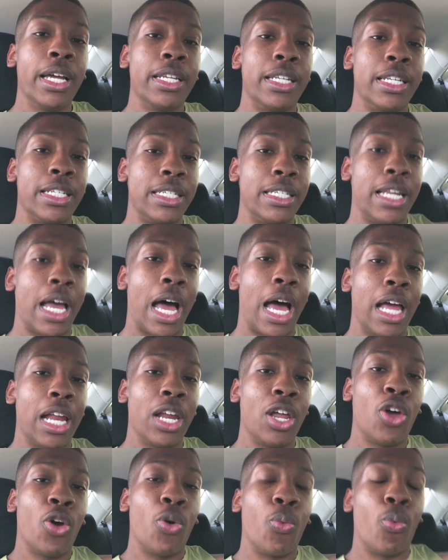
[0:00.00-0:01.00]
does not
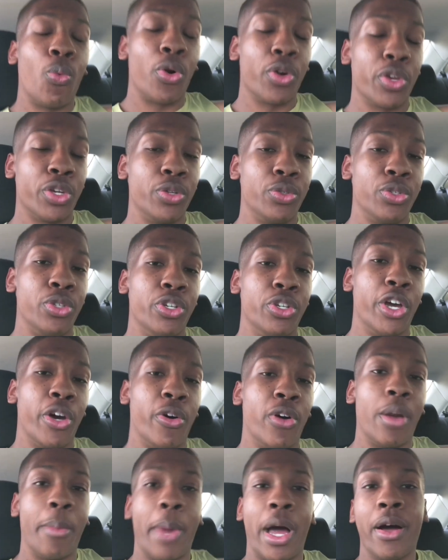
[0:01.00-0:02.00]
want you to
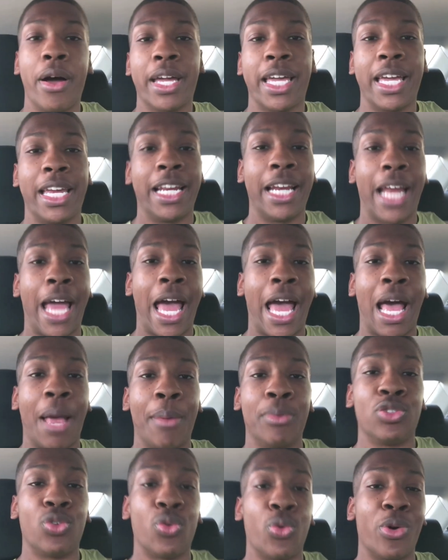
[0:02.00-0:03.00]
know about getting
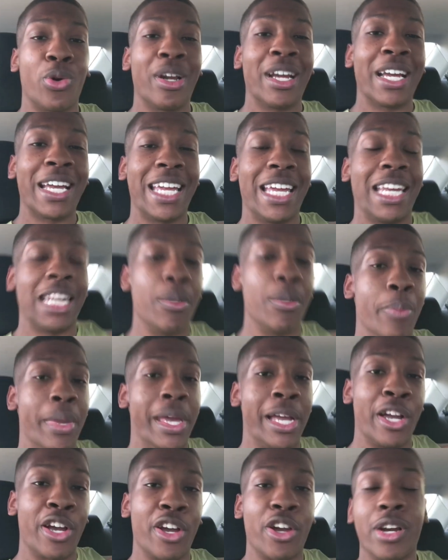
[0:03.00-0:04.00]
abs or getting
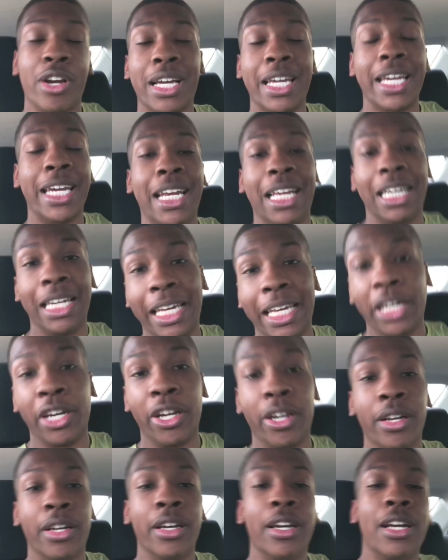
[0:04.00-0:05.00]
bigger or getting
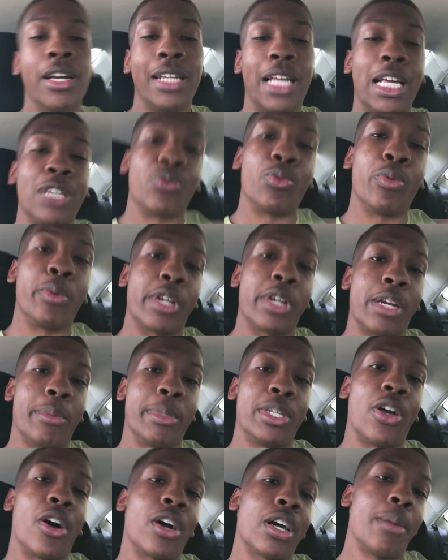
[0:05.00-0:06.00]
leaner. That's what we're gonna
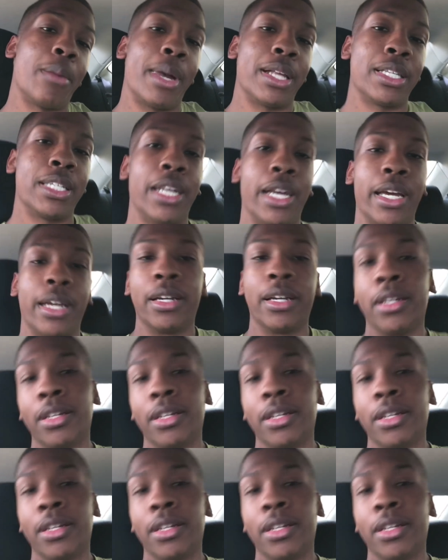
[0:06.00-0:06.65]
be talking about today.